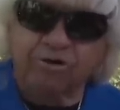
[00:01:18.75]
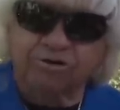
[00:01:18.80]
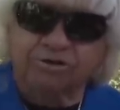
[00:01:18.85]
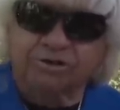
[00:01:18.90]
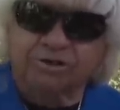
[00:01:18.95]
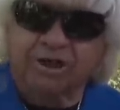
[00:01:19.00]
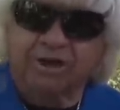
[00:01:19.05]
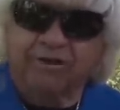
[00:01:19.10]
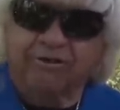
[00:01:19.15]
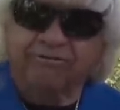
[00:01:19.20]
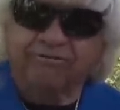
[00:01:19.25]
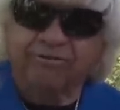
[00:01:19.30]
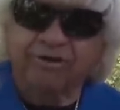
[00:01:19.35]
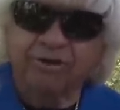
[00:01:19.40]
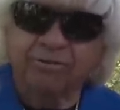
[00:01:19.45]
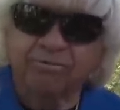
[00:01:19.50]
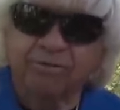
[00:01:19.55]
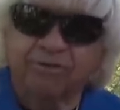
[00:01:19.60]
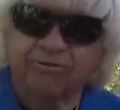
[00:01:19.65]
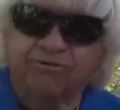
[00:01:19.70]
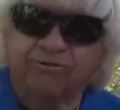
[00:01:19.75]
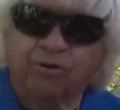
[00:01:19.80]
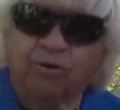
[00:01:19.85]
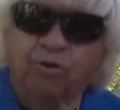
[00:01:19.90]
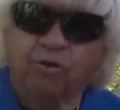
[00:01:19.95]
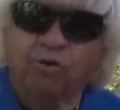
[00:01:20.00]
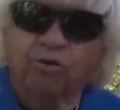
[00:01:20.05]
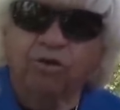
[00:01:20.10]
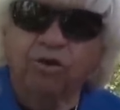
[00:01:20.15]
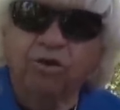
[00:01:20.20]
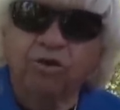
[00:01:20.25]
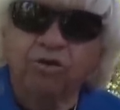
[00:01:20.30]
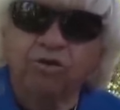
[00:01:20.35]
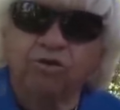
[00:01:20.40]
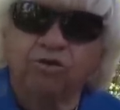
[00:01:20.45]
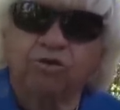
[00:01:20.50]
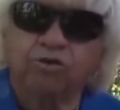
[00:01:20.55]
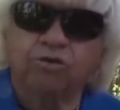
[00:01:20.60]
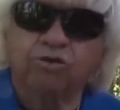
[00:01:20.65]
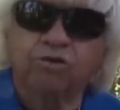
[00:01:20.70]
yourself before
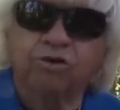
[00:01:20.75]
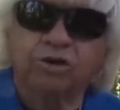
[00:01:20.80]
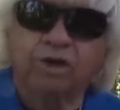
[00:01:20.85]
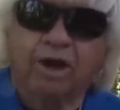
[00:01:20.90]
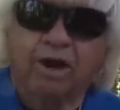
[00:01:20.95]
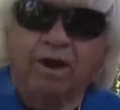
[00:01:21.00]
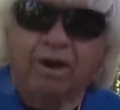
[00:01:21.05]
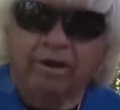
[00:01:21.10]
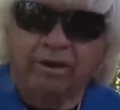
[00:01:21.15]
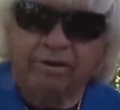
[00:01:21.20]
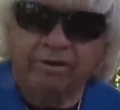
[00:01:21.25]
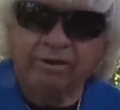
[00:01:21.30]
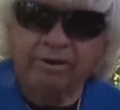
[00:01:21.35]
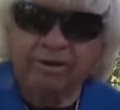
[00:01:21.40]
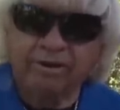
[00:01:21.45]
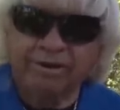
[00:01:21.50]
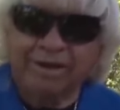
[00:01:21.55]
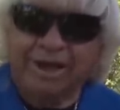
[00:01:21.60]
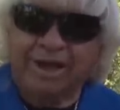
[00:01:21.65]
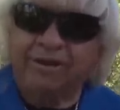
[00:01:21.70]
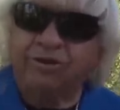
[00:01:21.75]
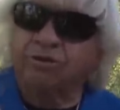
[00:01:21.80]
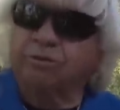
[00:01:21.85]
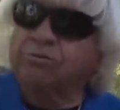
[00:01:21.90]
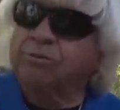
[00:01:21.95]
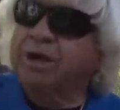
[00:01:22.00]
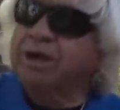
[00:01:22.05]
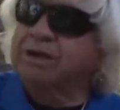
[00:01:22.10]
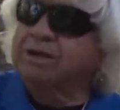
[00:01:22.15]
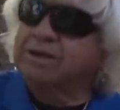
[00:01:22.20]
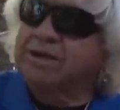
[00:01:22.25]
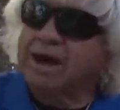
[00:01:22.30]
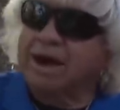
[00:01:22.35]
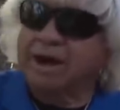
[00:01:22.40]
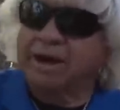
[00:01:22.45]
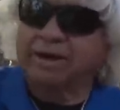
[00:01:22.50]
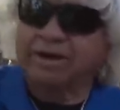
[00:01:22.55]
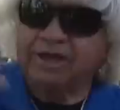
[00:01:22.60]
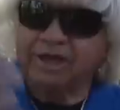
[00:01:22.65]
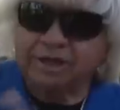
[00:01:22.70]
your God. Daniel made
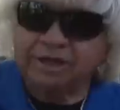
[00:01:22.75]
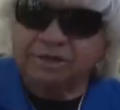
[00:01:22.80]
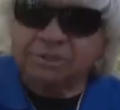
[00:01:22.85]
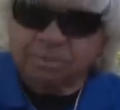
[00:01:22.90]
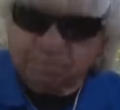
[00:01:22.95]
God his